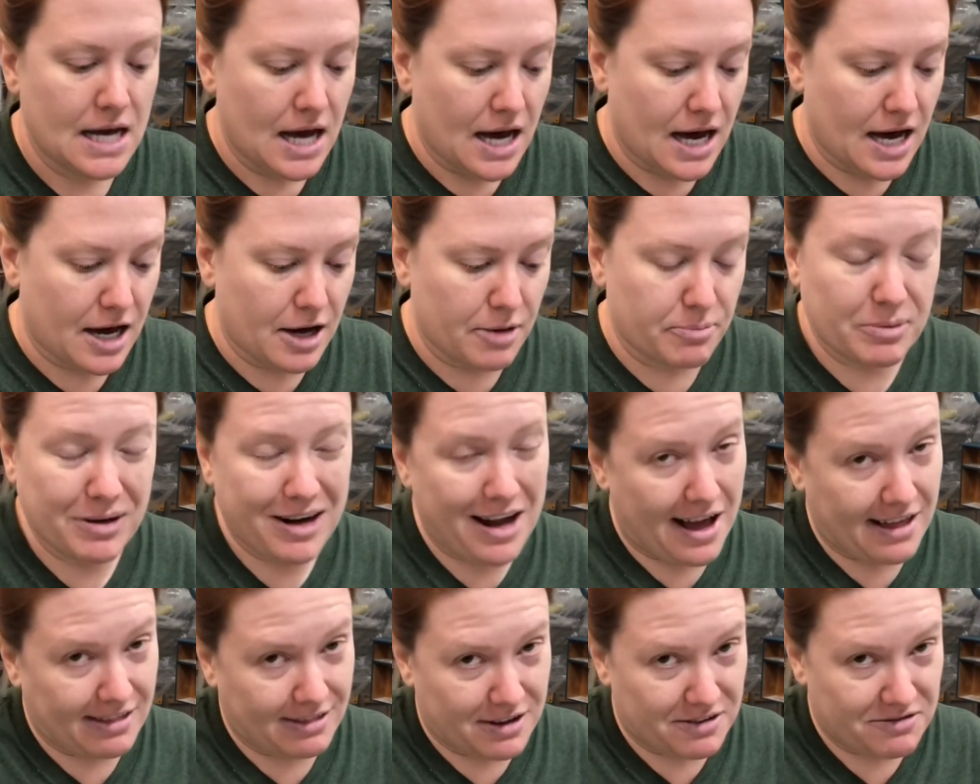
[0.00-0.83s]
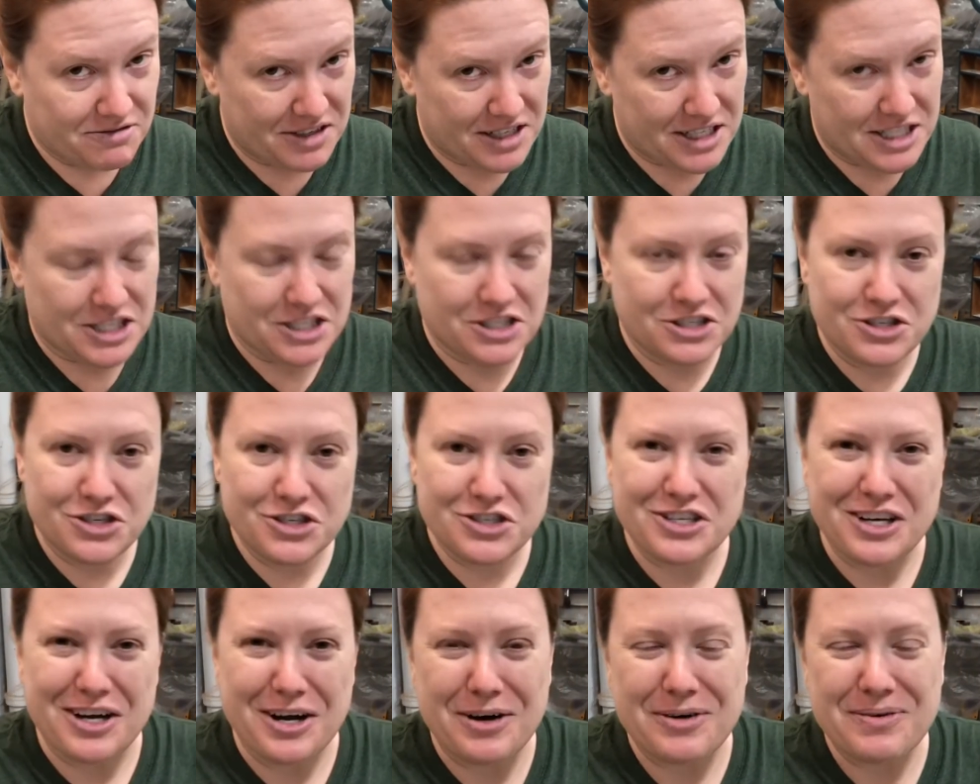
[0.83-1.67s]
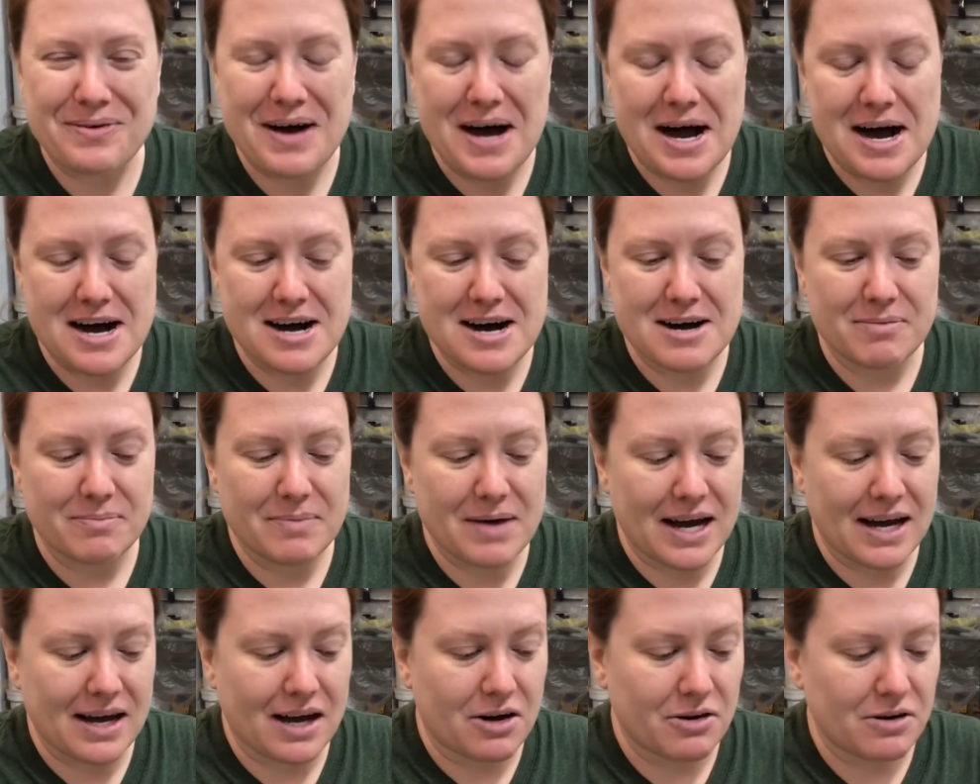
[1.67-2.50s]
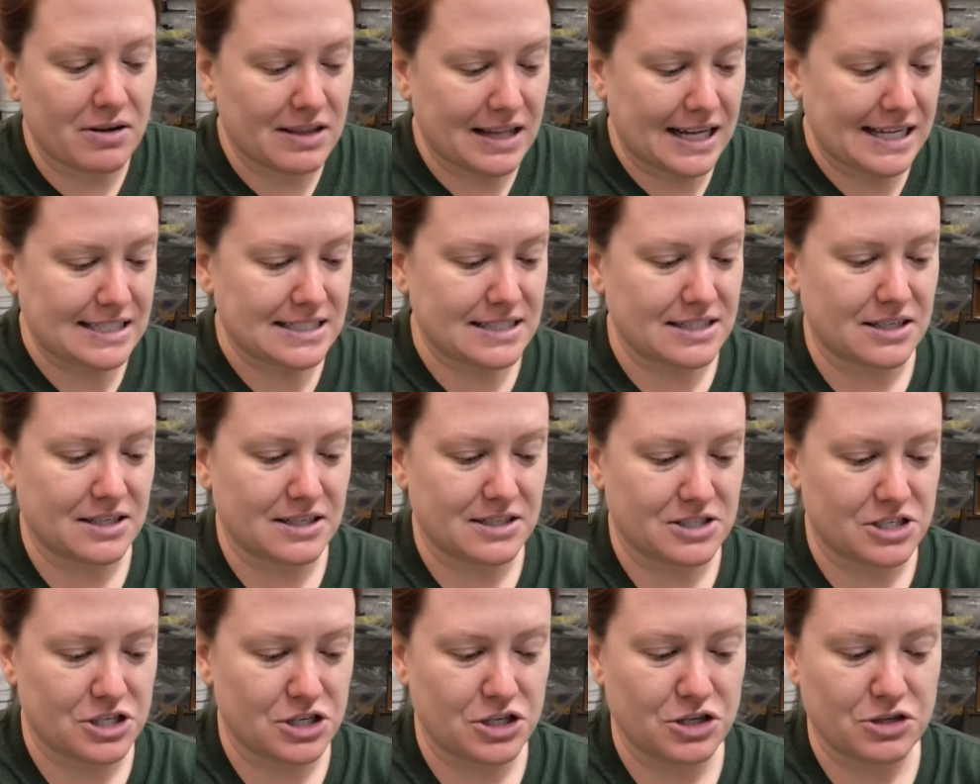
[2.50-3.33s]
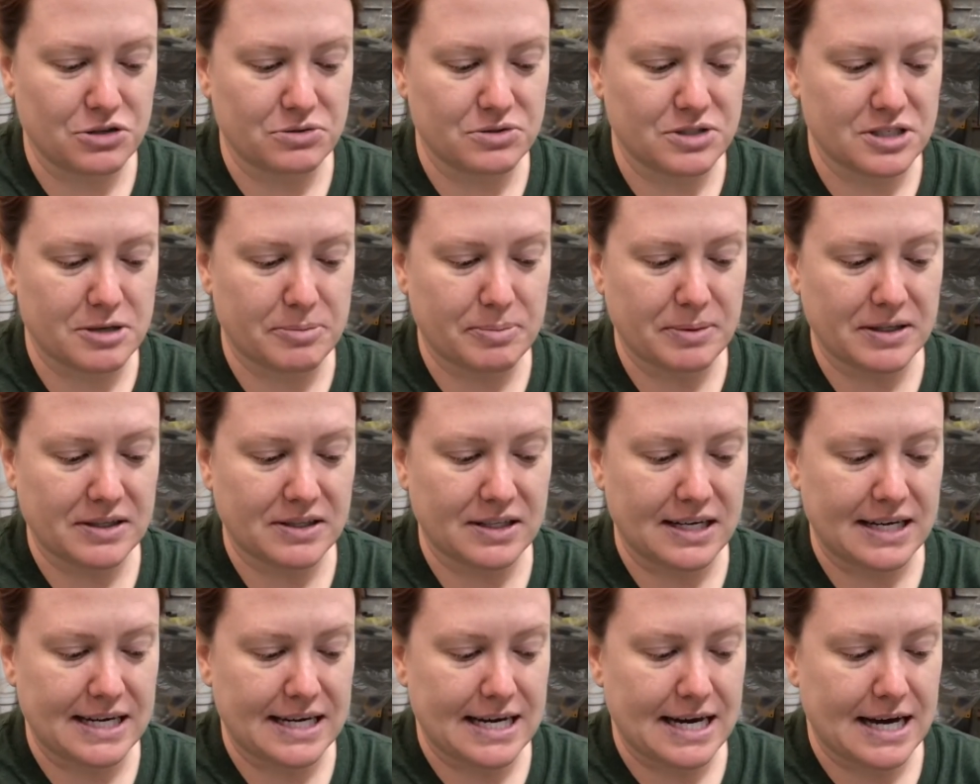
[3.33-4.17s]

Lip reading: But I love vintage, so I like to use typically,